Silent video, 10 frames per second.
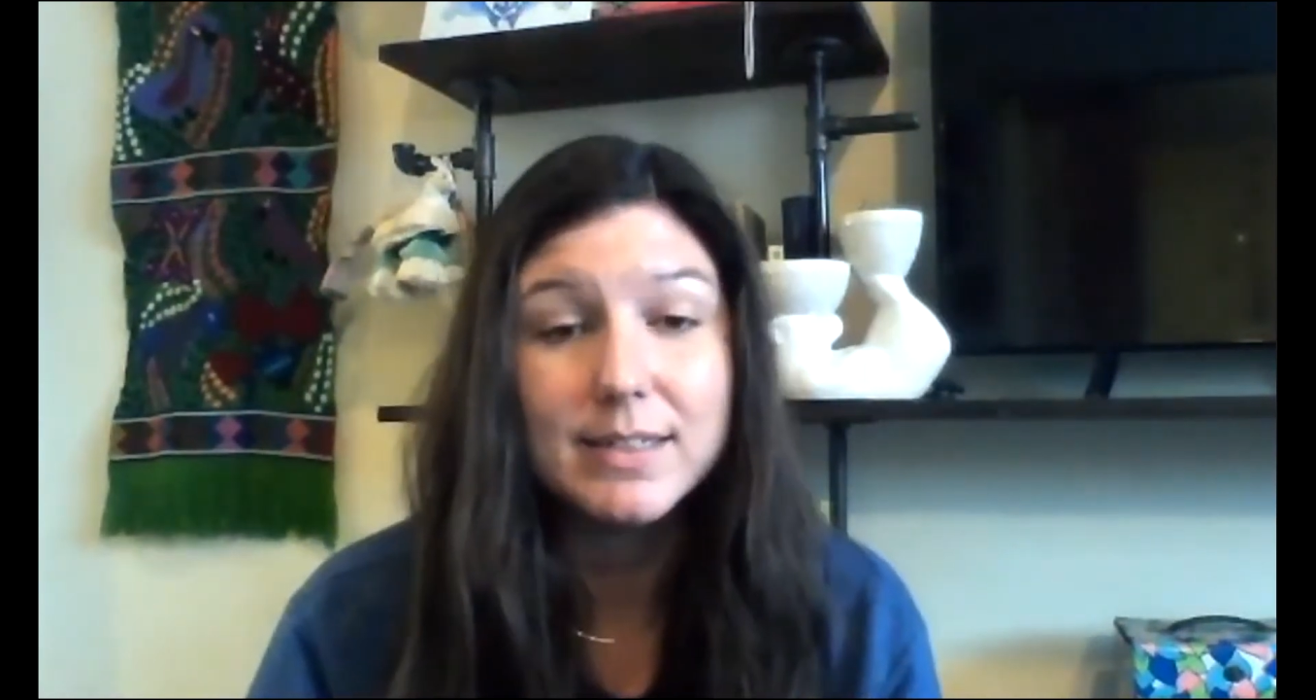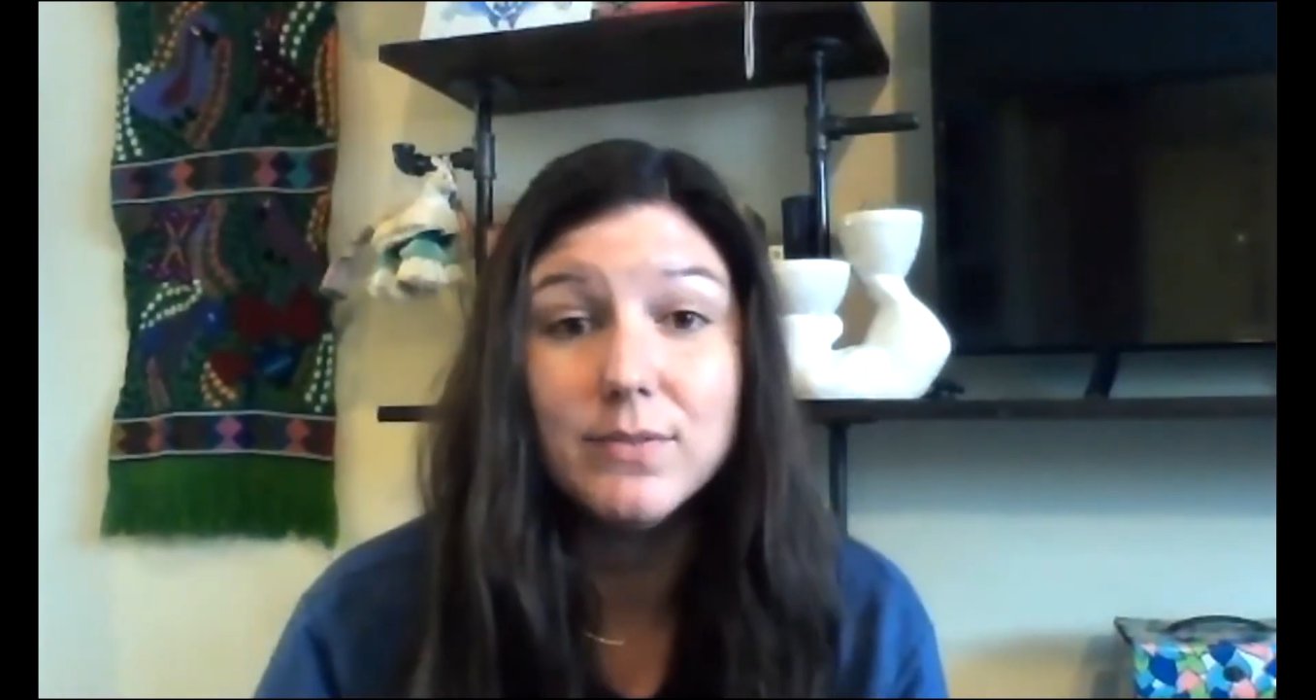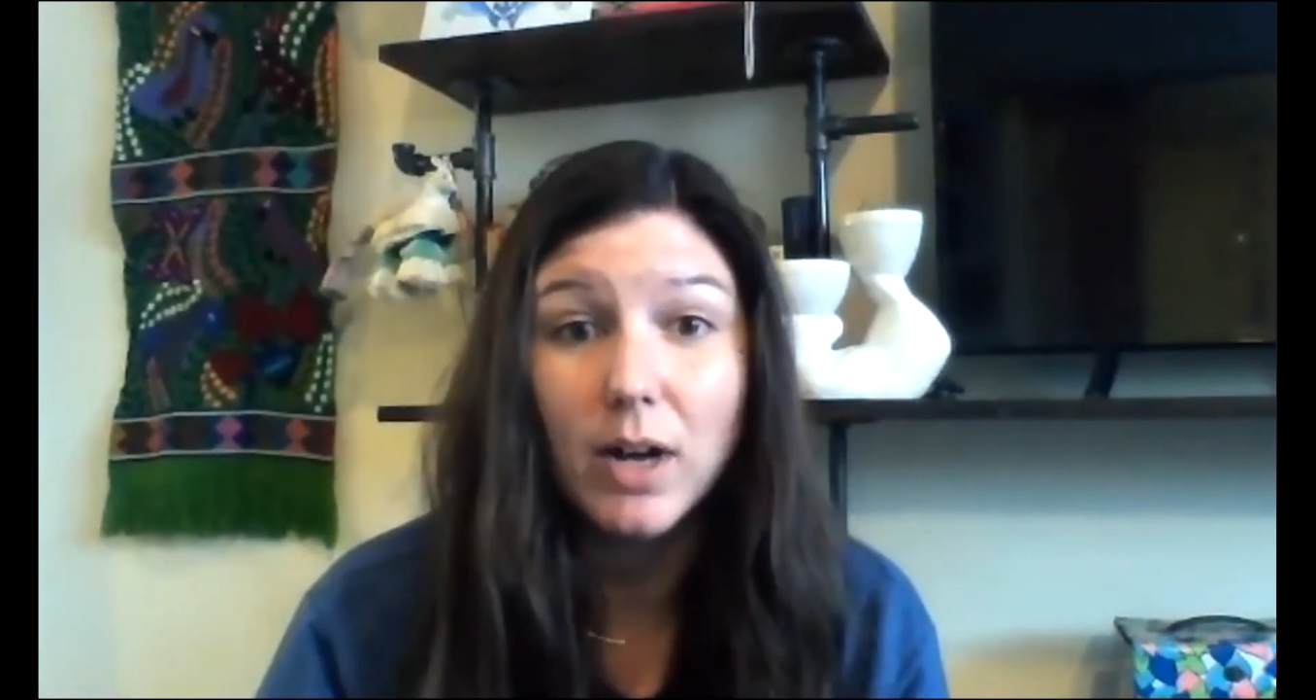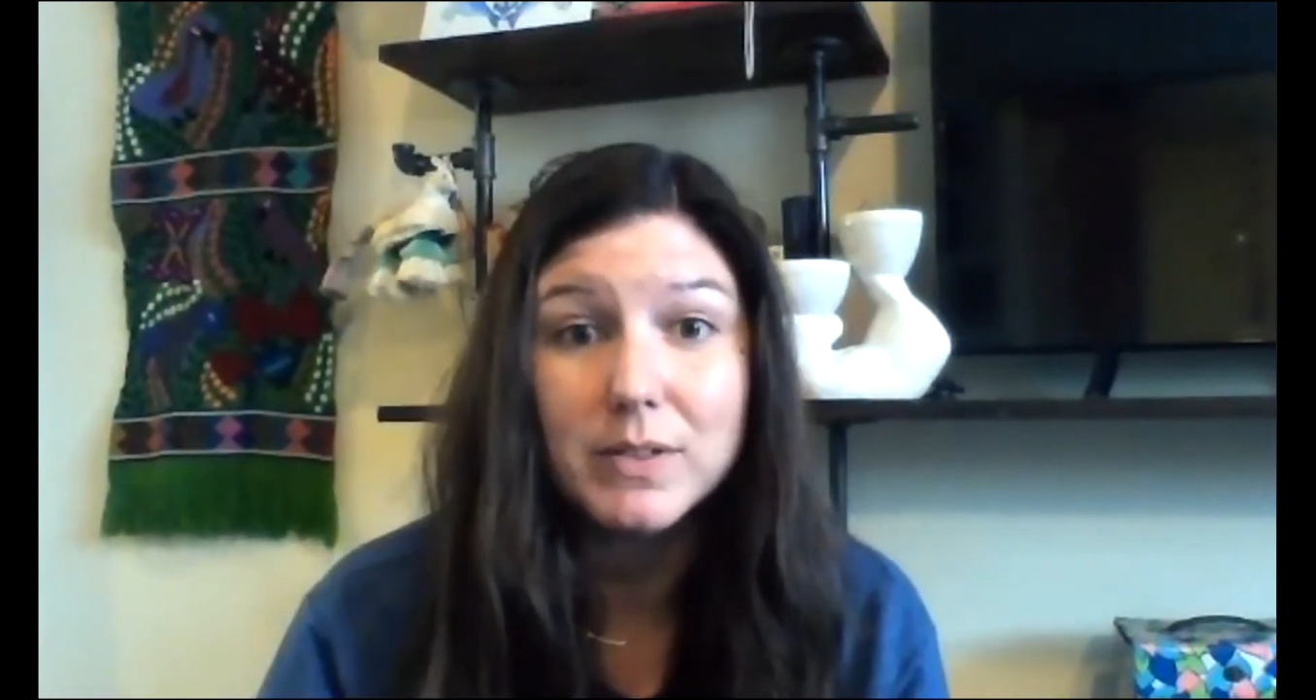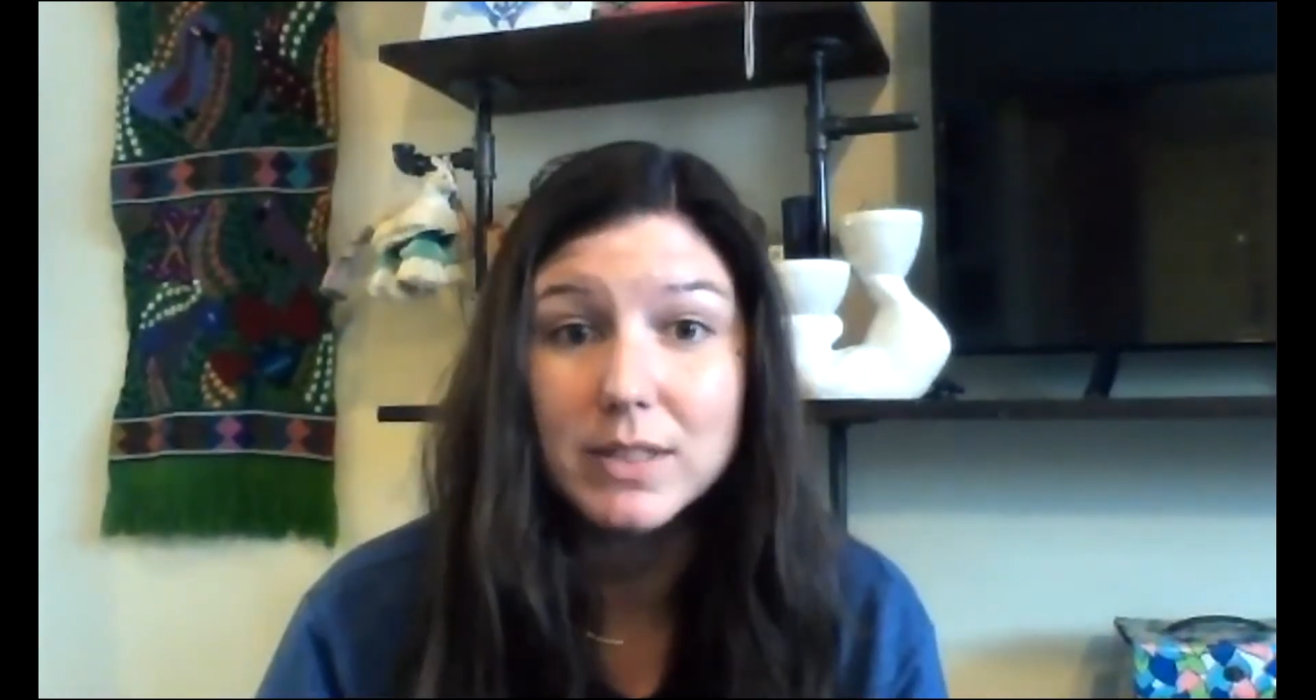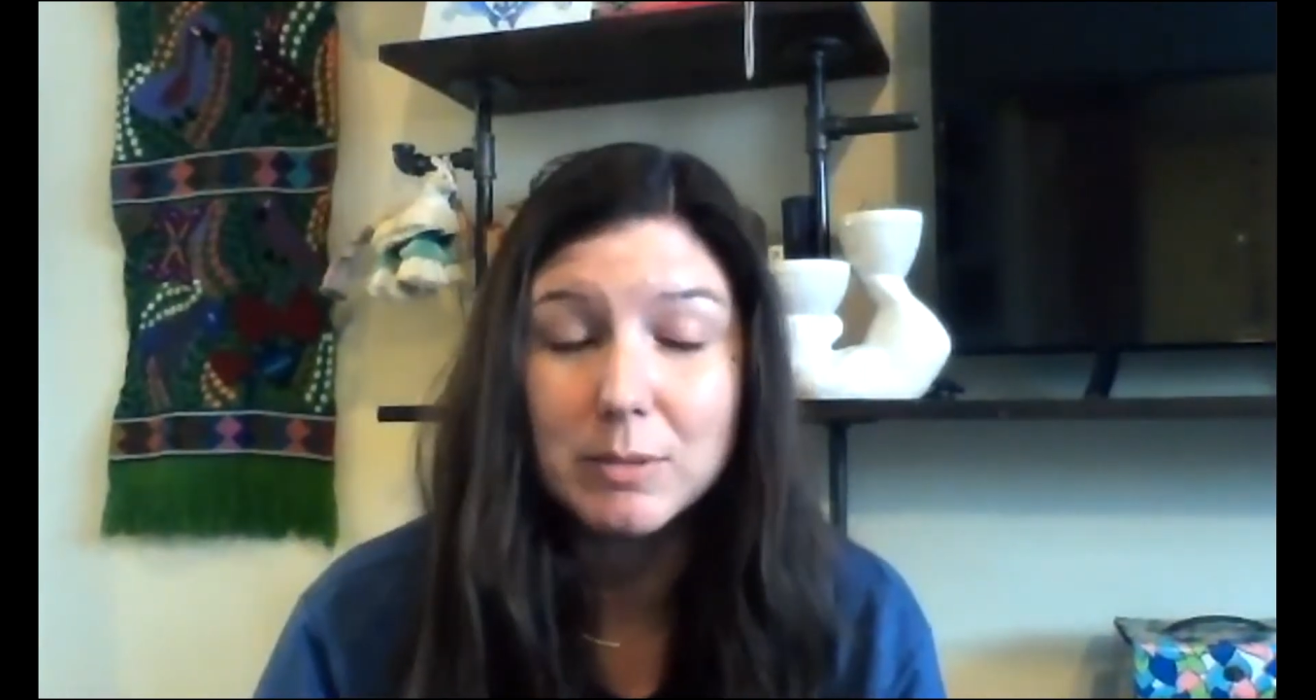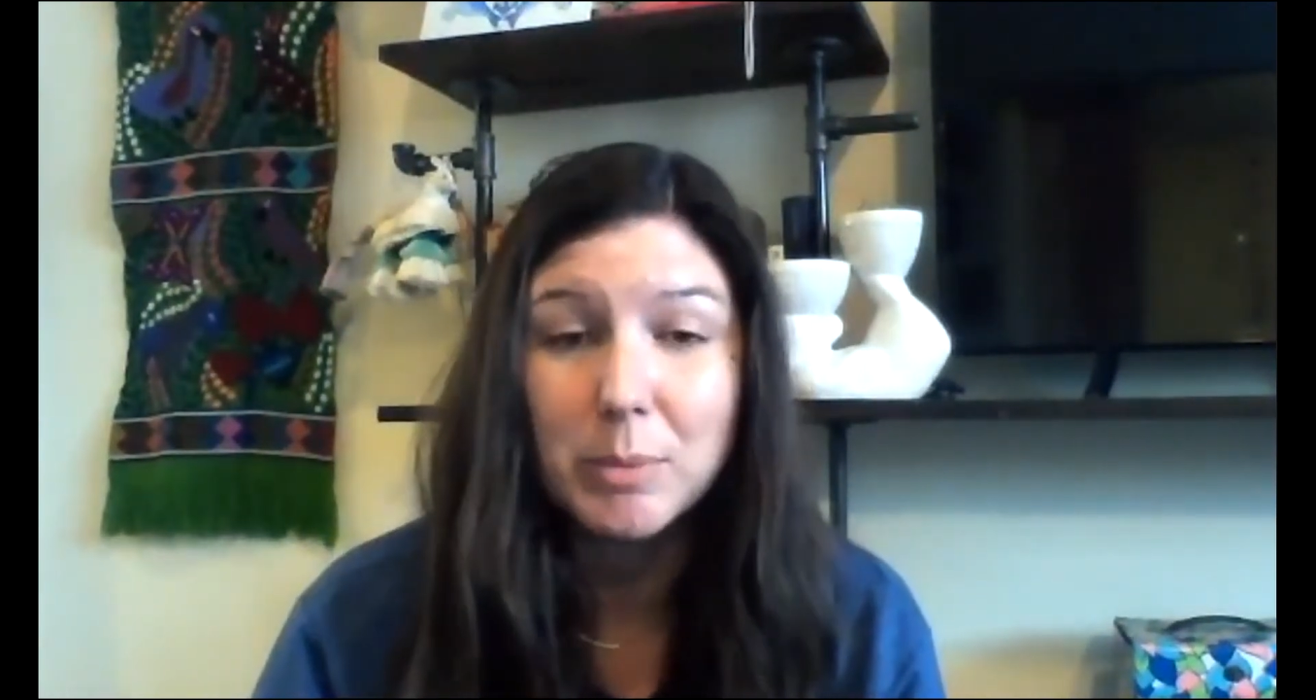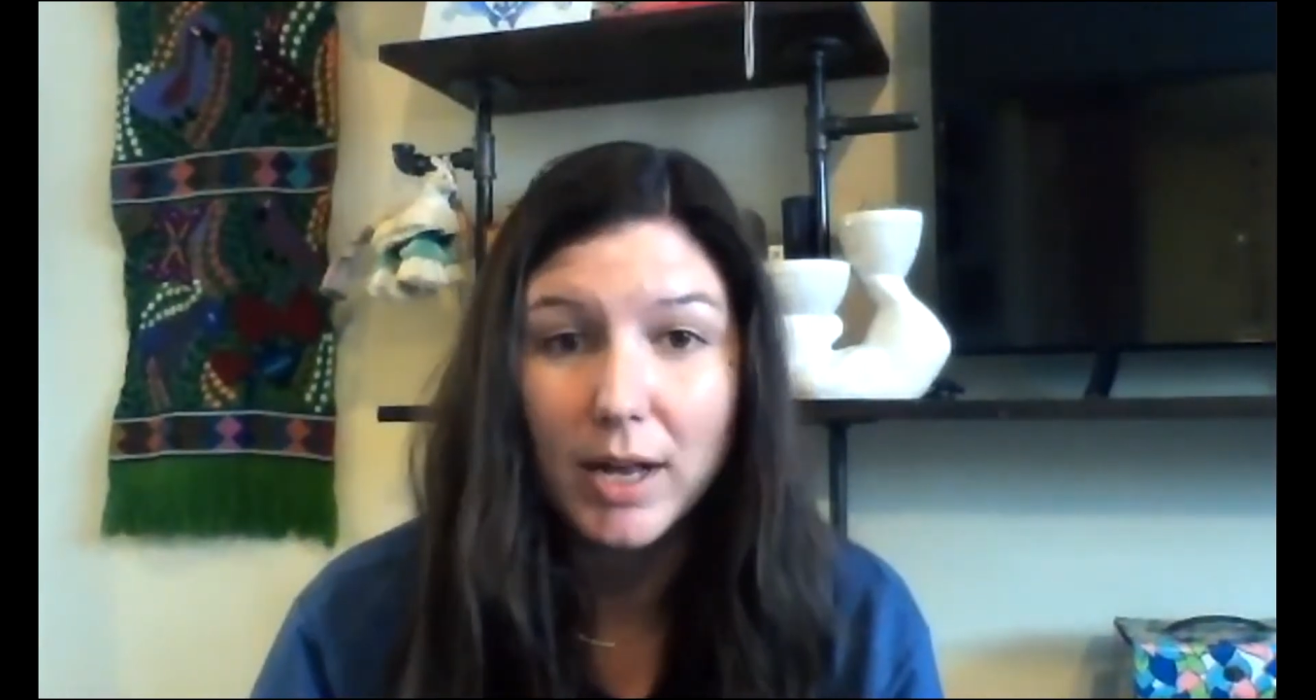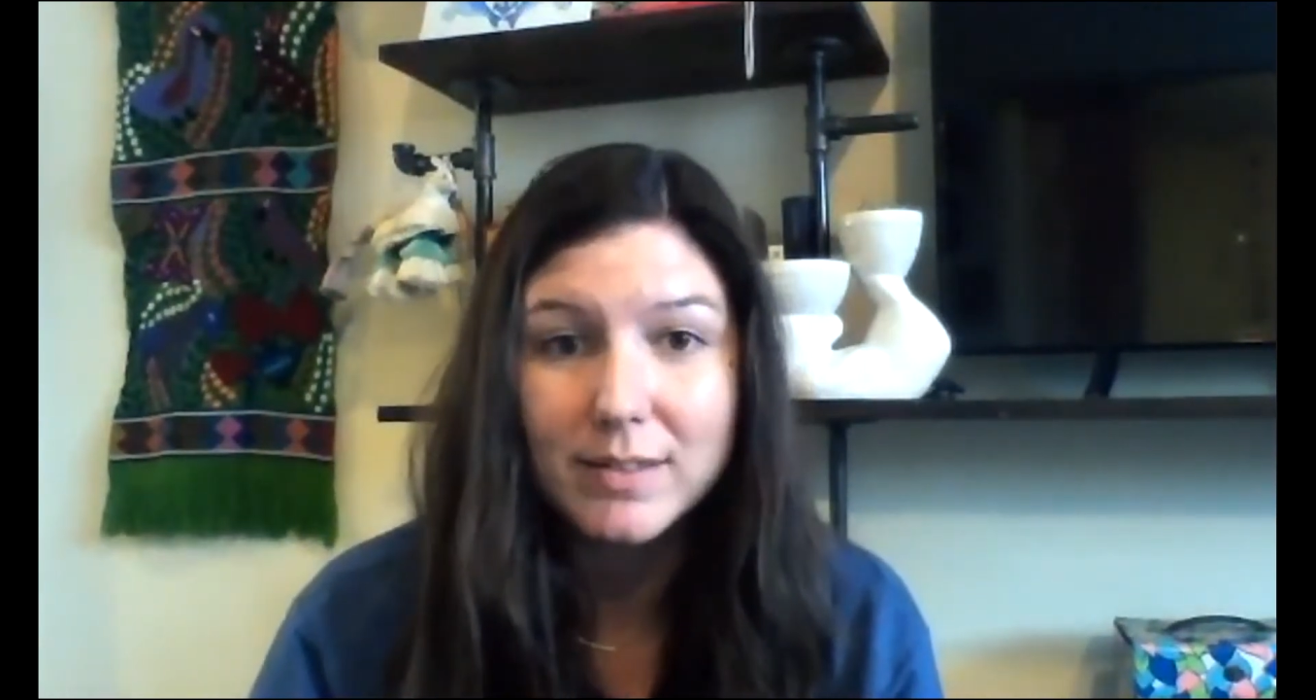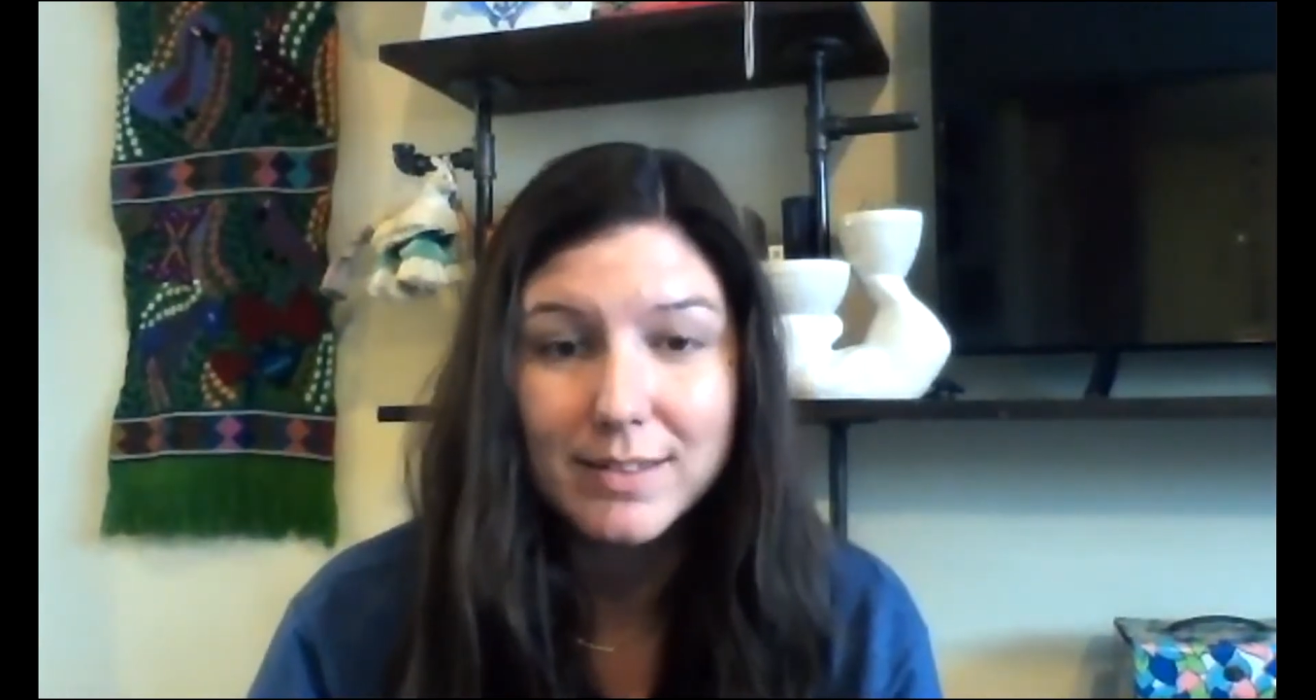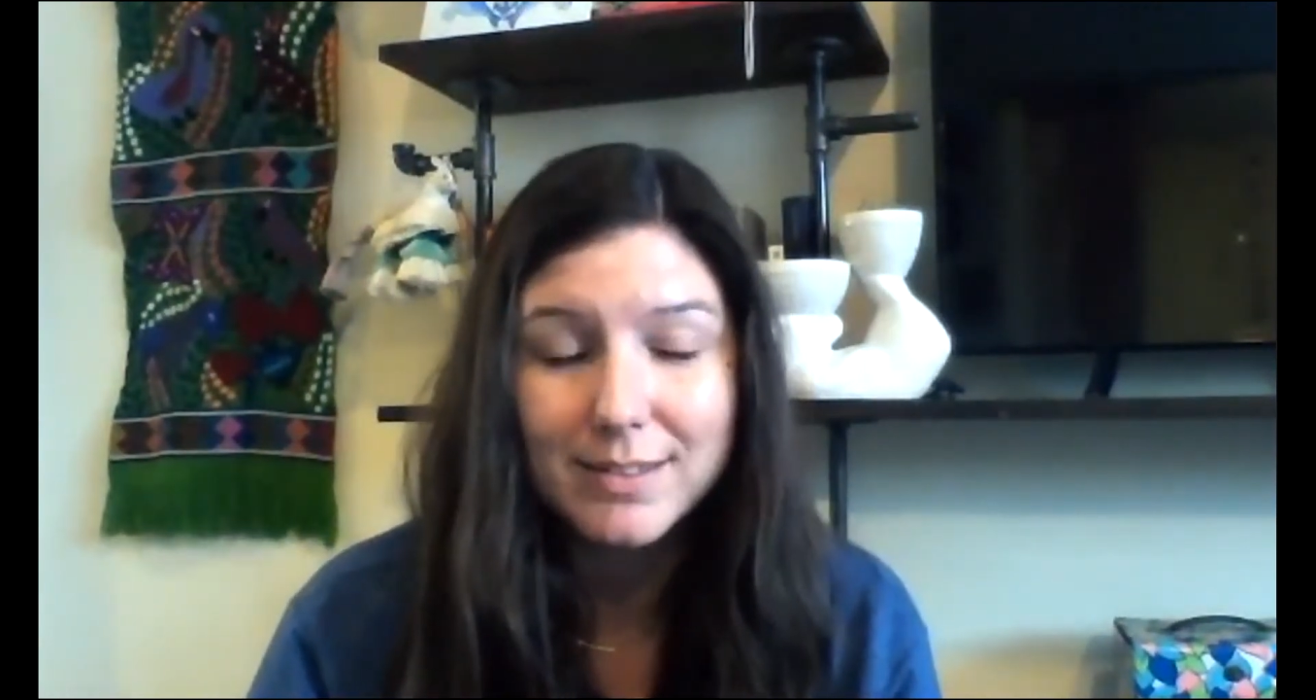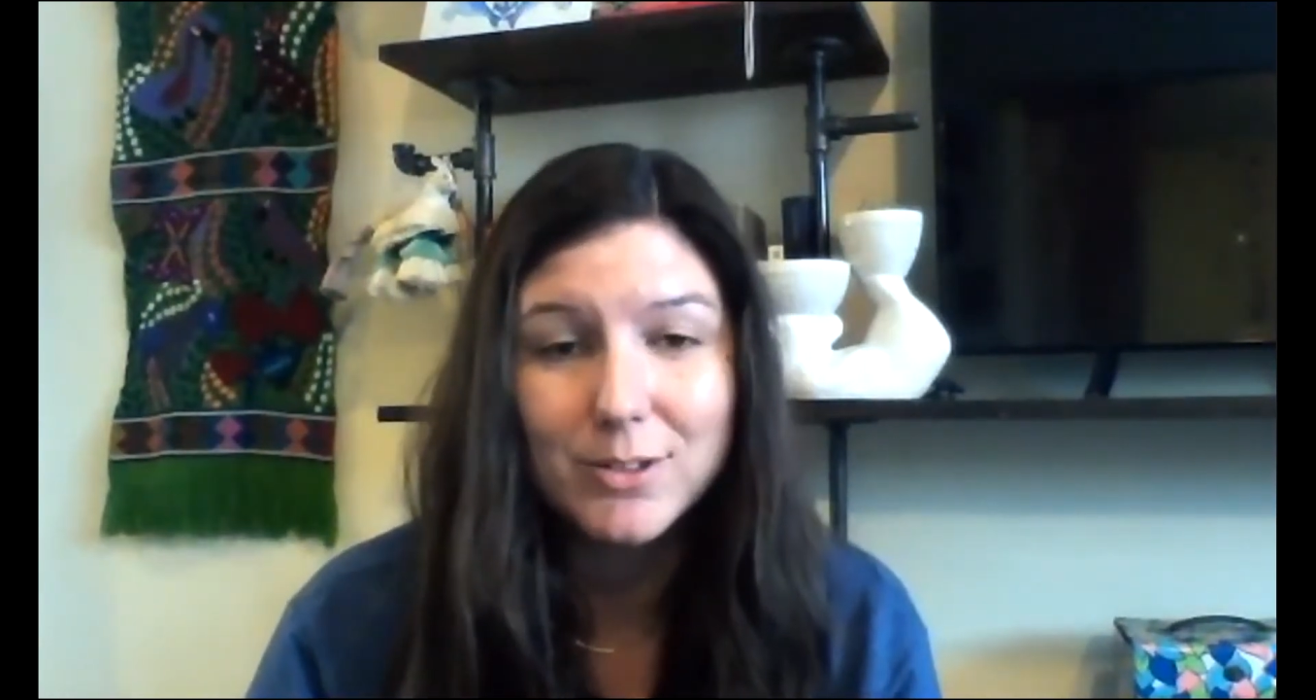involved in this process,